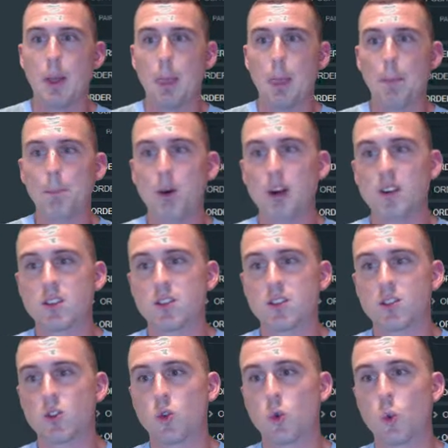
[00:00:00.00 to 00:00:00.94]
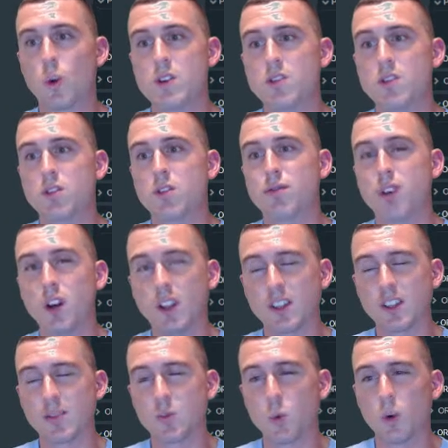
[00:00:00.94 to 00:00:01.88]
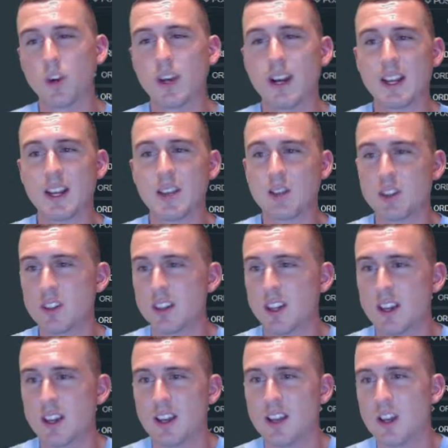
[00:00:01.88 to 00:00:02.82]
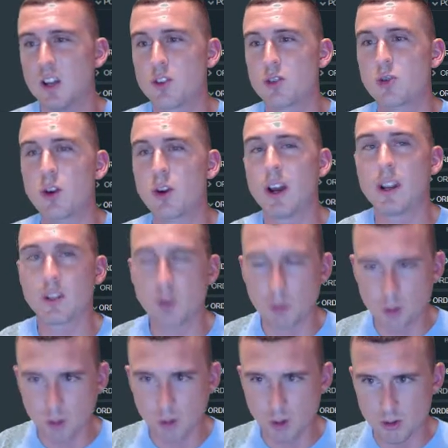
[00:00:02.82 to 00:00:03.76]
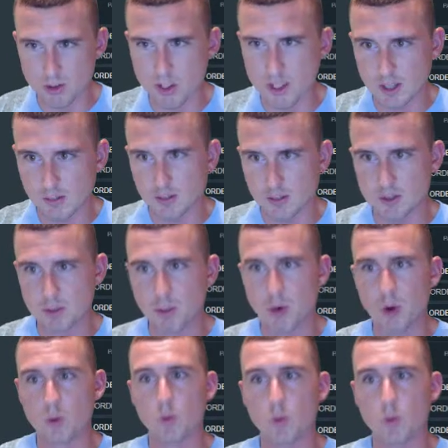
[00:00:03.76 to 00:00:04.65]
But we're still falling. We're not even trying to approach that level of support.